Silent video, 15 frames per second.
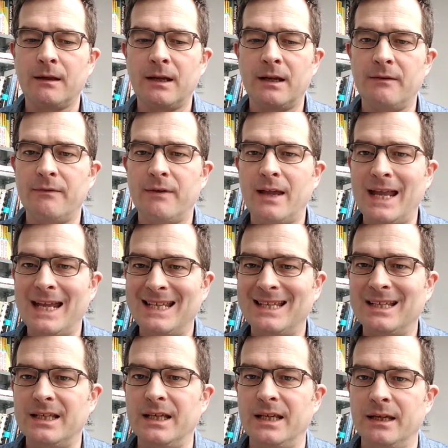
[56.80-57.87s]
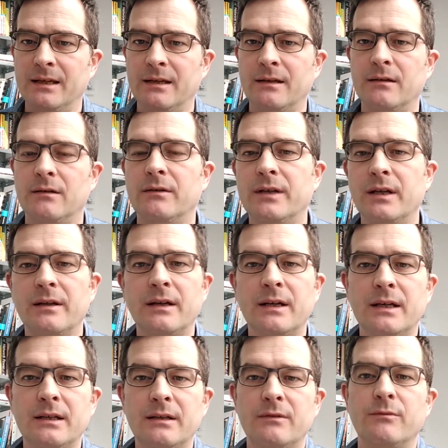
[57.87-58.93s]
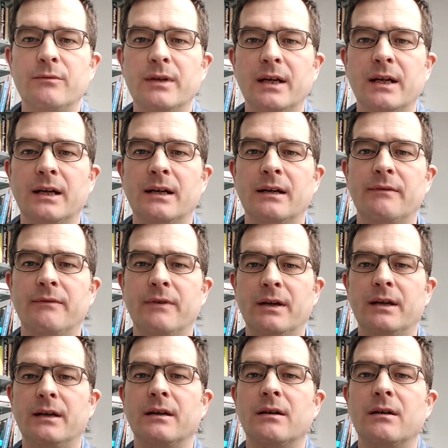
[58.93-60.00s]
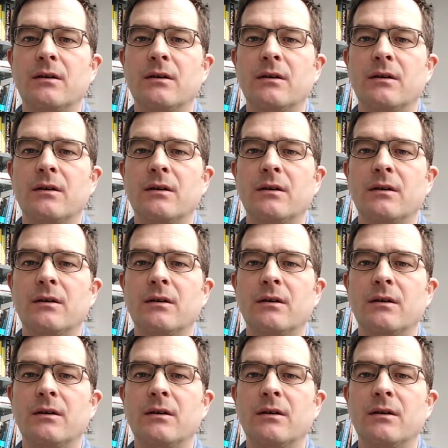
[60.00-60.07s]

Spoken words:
of entity. On the other hand, we have